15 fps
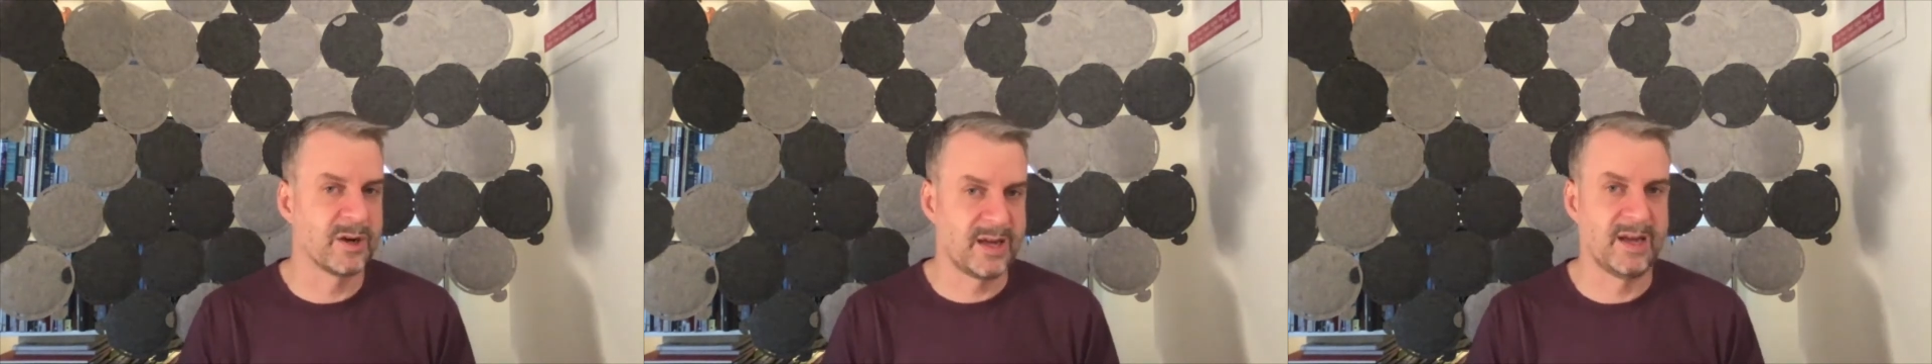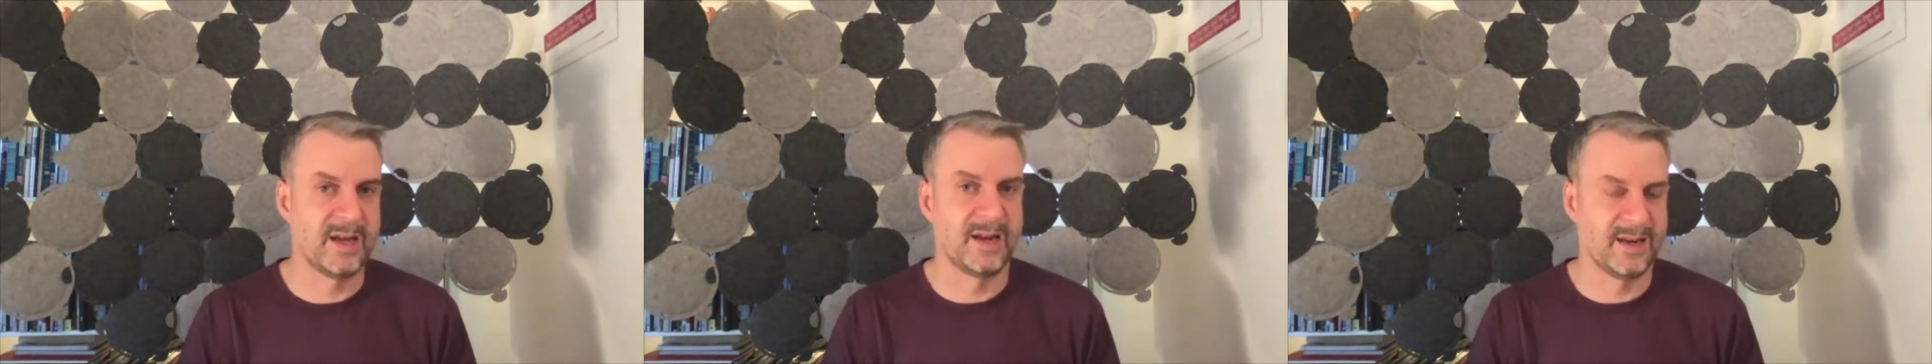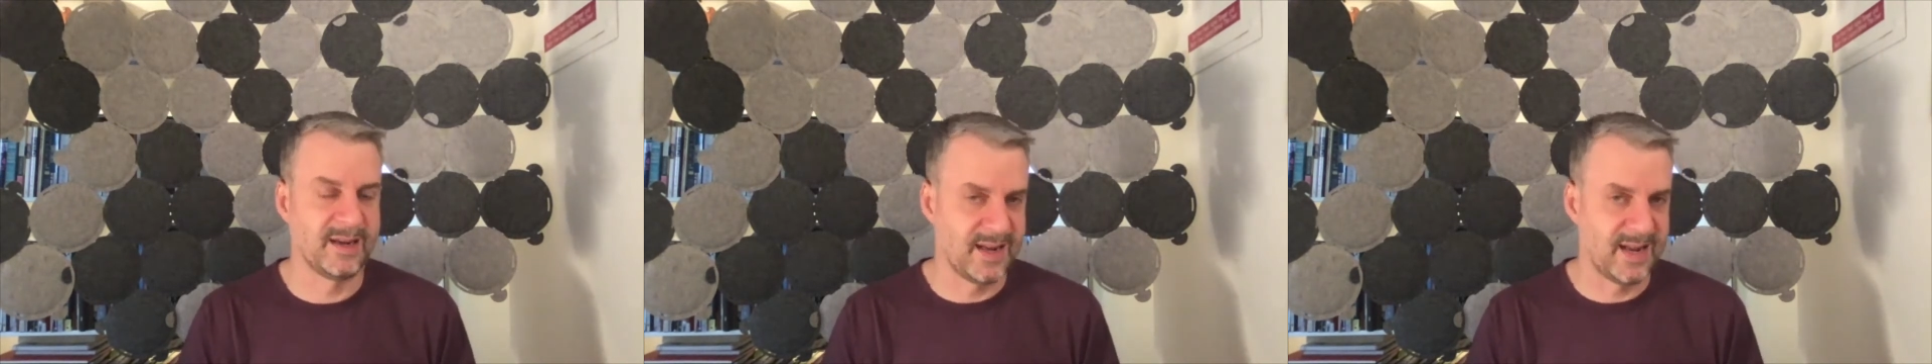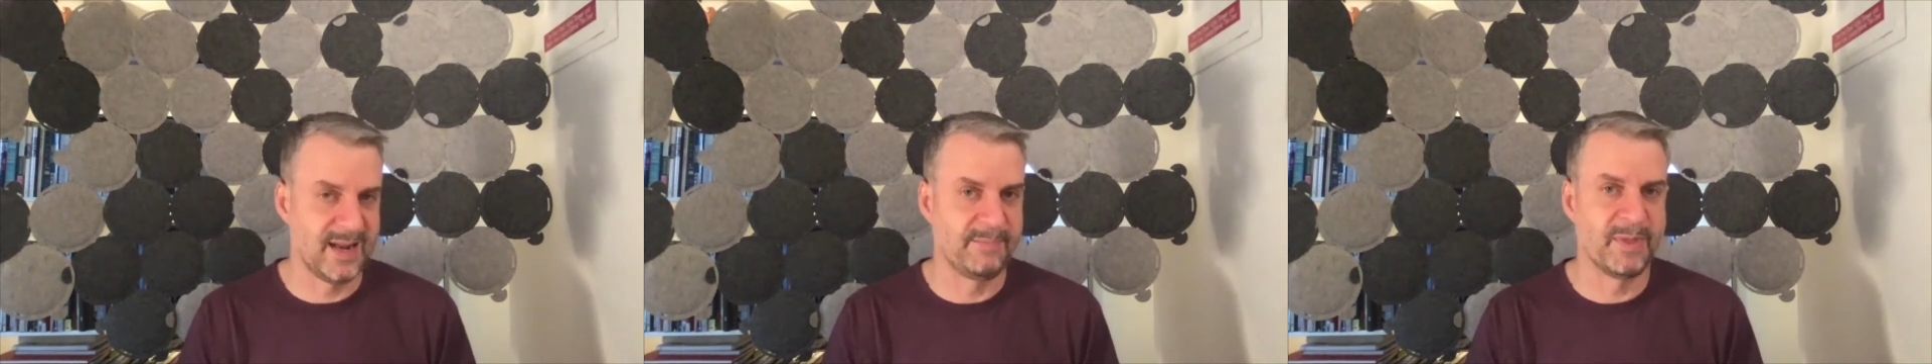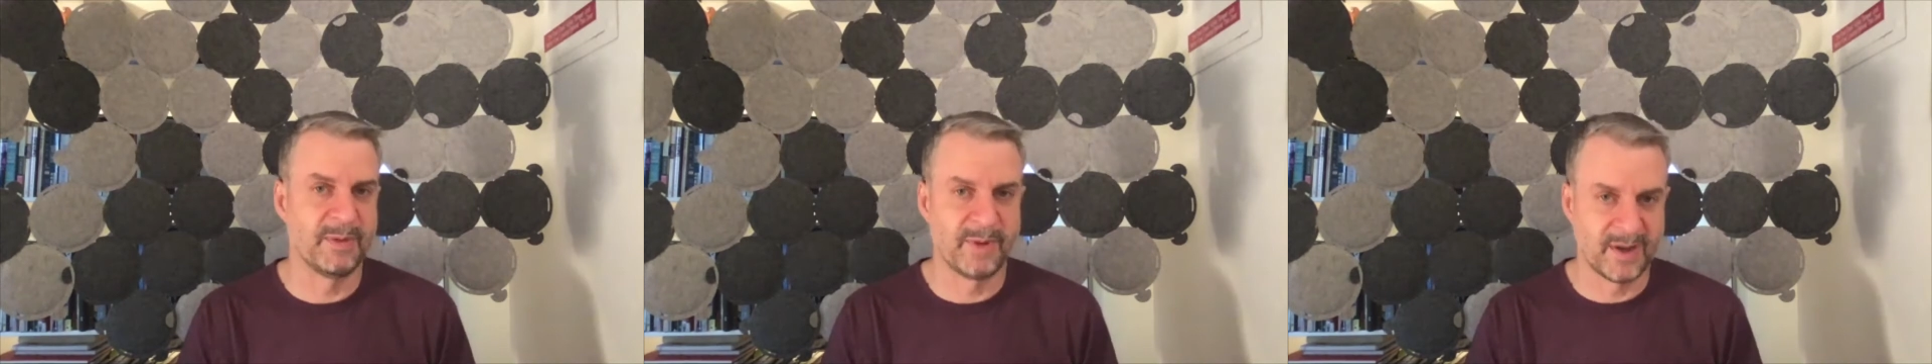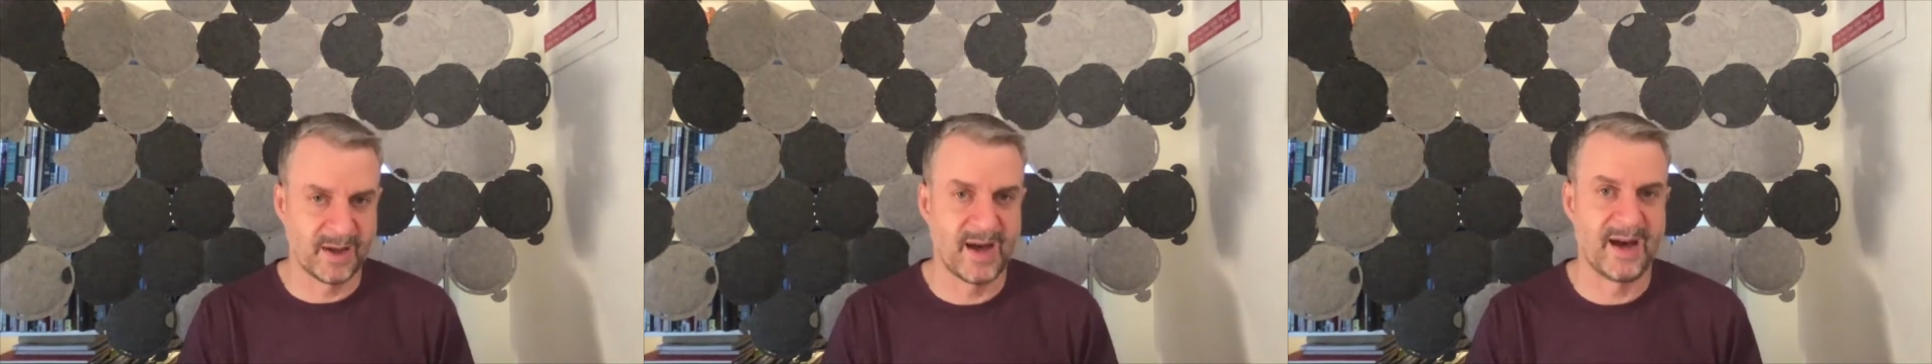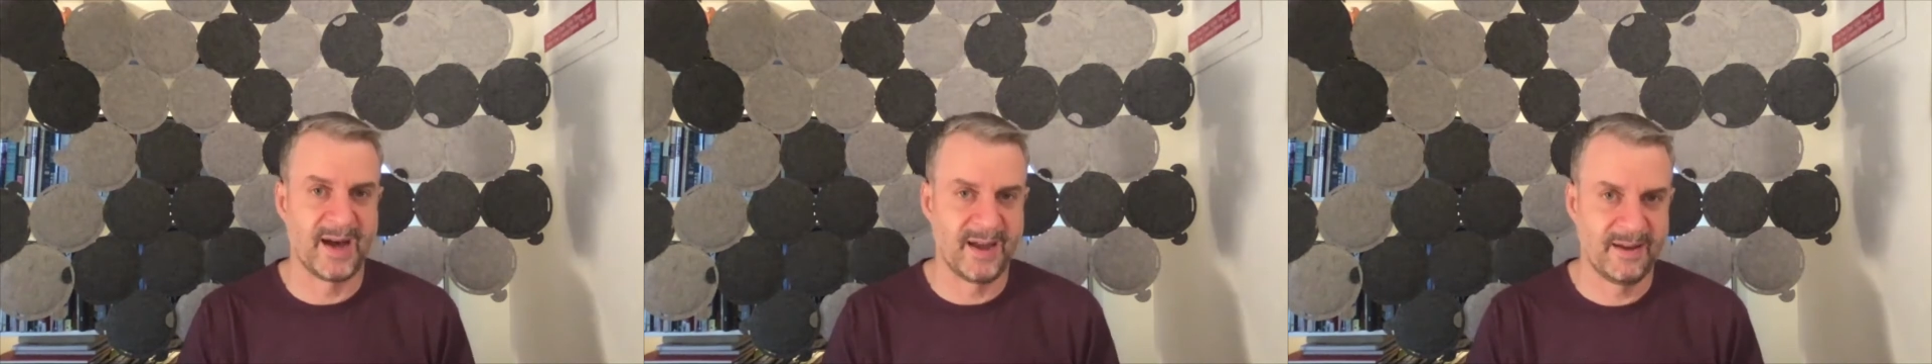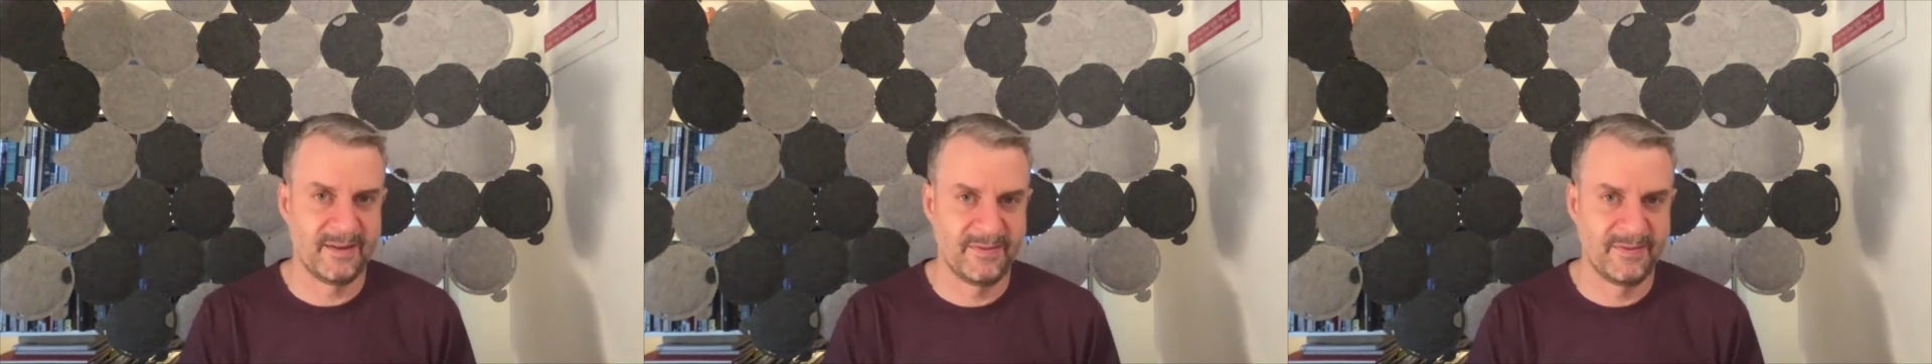kid and keep them alive.